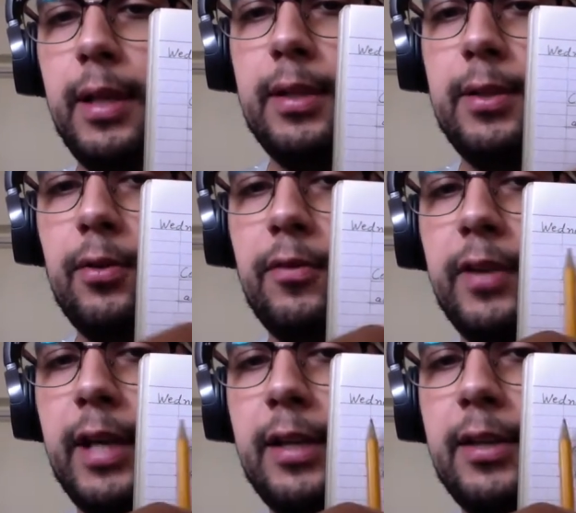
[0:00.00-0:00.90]
Please don't
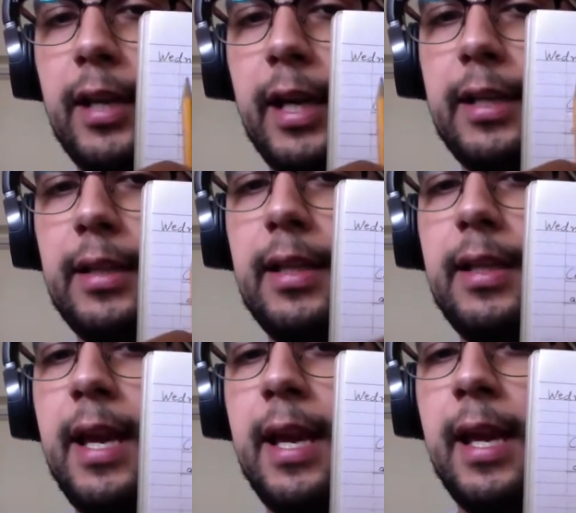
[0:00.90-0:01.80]
forget to write
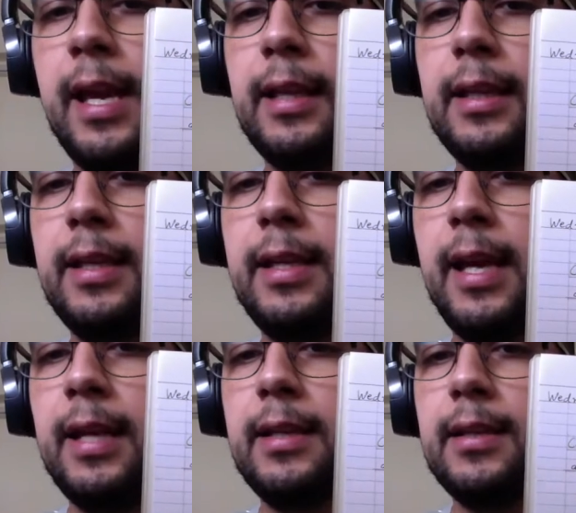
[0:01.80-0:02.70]
the day and the
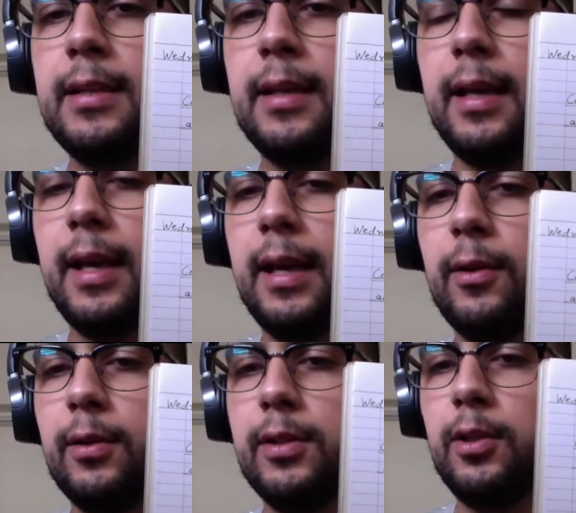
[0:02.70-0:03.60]
date
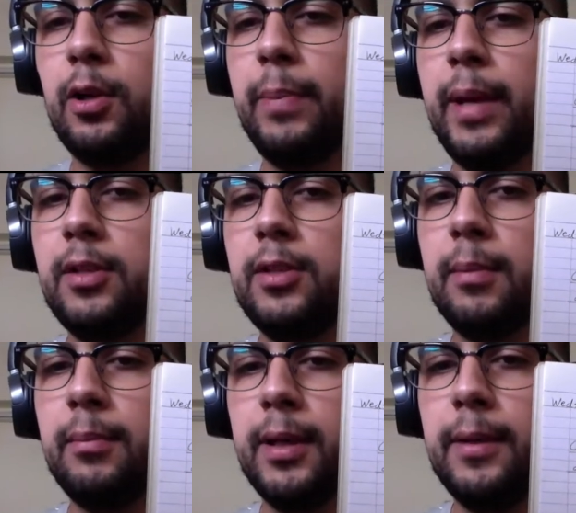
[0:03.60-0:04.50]
and also your page
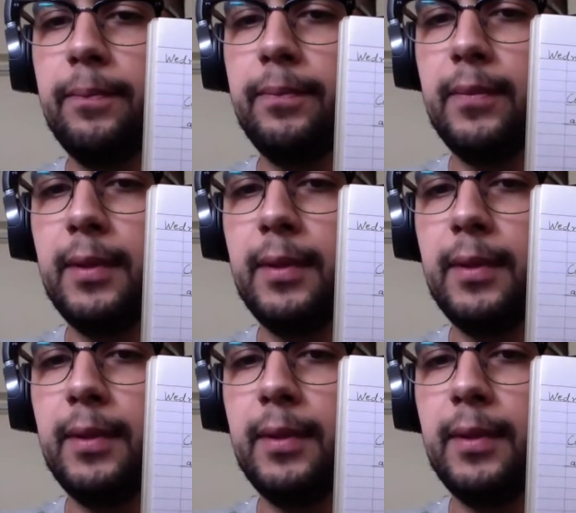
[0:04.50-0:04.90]
number.